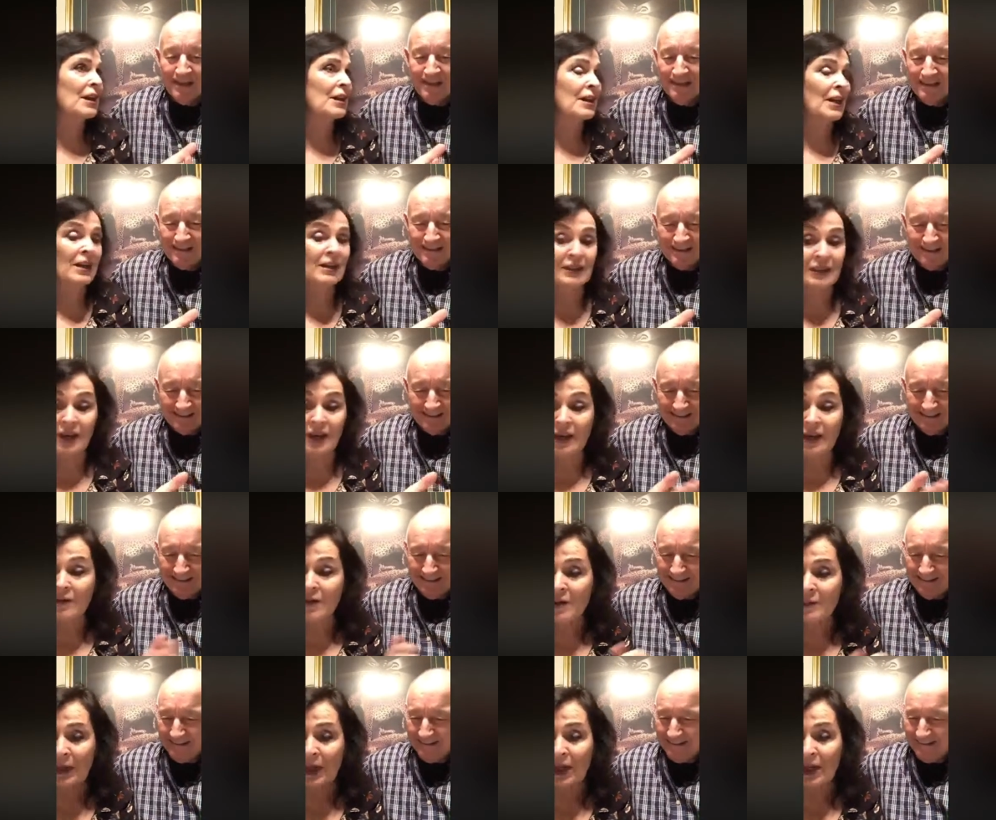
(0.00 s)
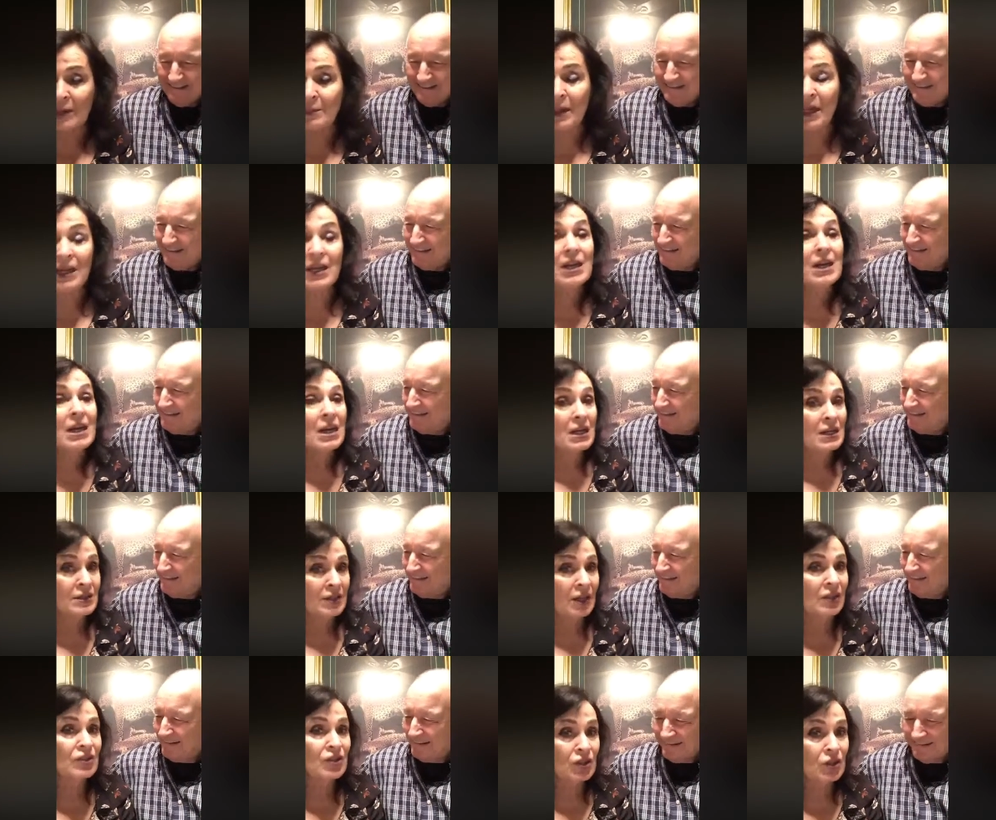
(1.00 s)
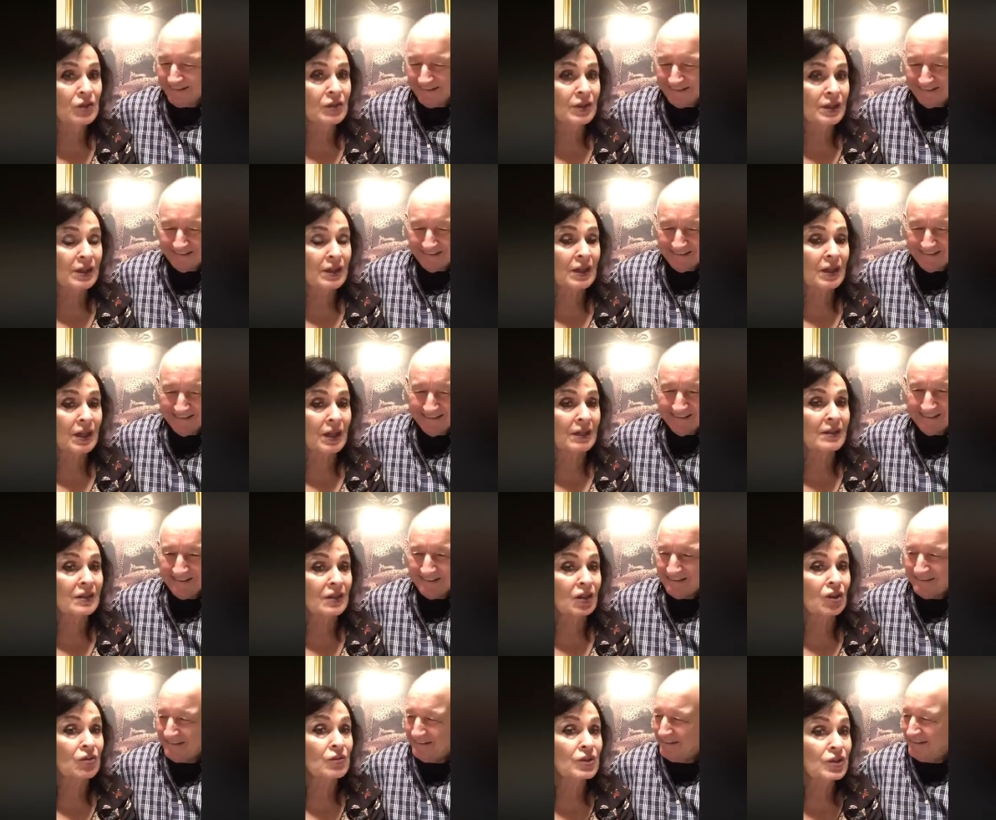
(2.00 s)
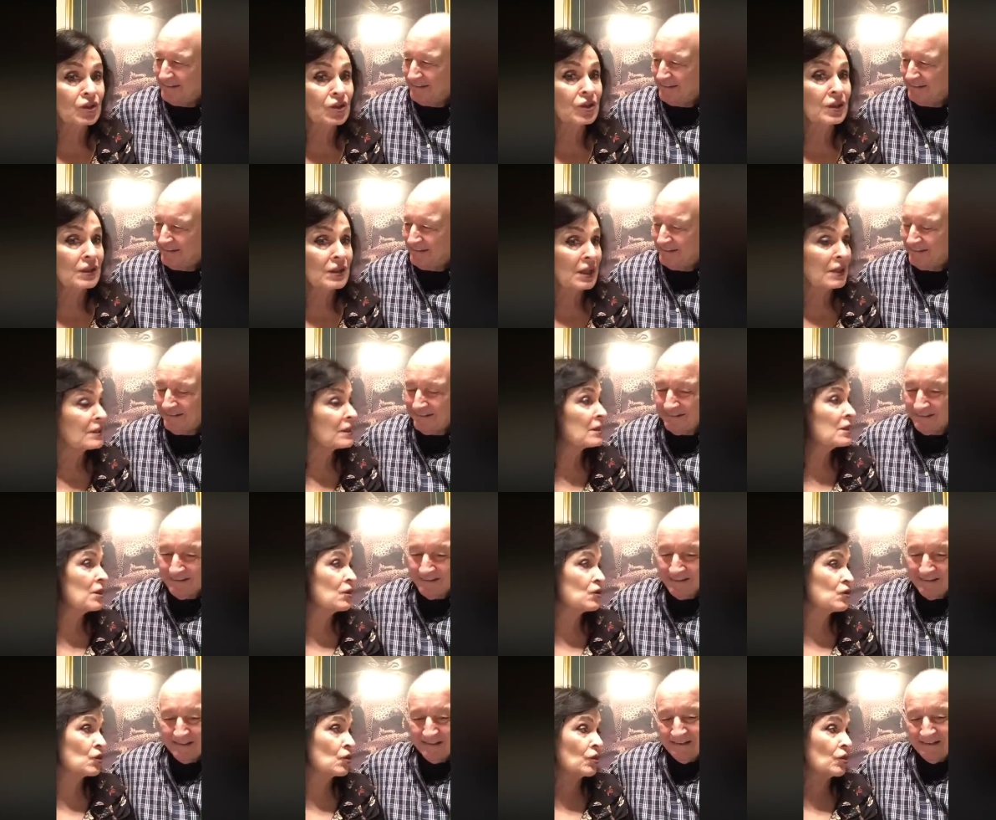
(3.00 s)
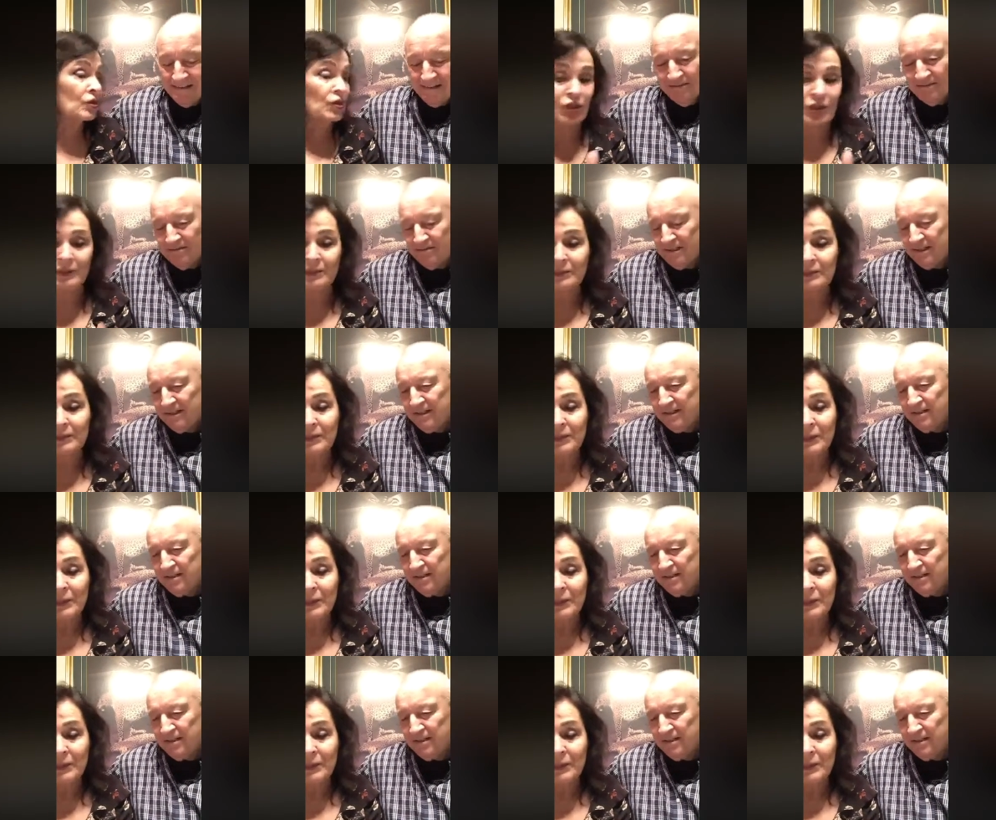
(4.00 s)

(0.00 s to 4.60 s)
Speaker 1: against everybody, but he does use it against the Christian, doesn't he, George? Well,